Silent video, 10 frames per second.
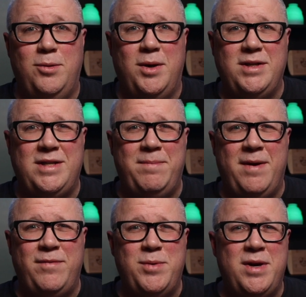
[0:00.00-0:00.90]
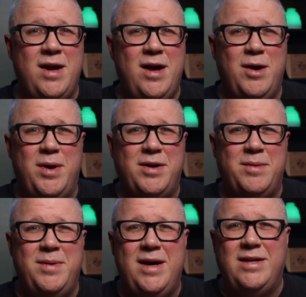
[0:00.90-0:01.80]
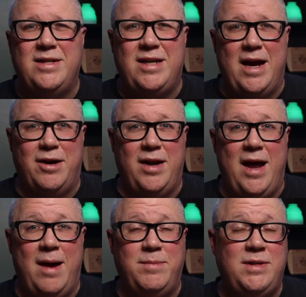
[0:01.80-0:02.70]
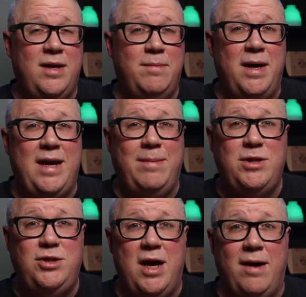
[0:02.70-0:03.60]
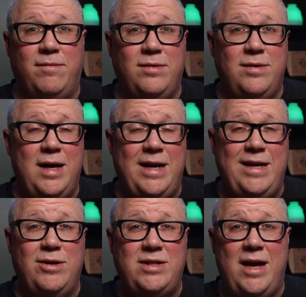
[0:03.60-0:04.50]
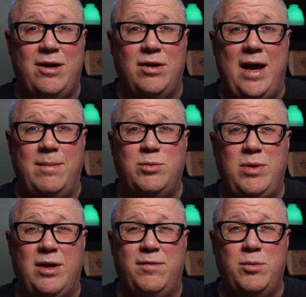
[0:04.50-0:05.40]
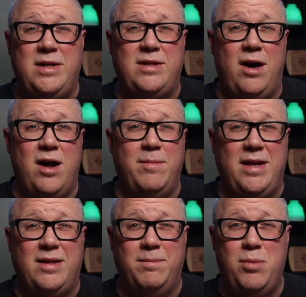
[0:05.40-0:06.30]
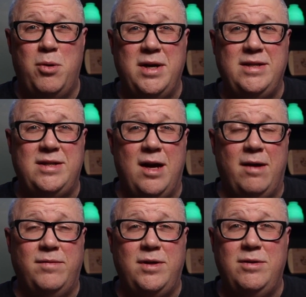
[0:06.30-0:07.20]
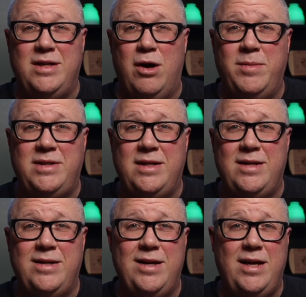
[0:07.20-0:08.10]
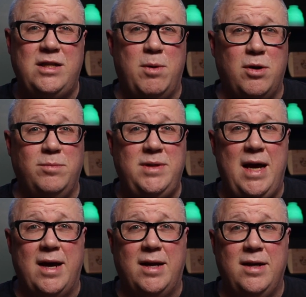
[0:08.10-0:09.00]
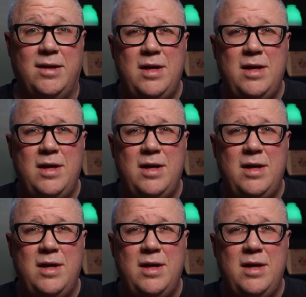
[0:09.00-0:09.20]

What's up everyone? Welcome to Slacker Labs. My name is Jeff, and here at Slacker Labs, we look for ways to automate the boring stuff using Home Assistant and smart home tech.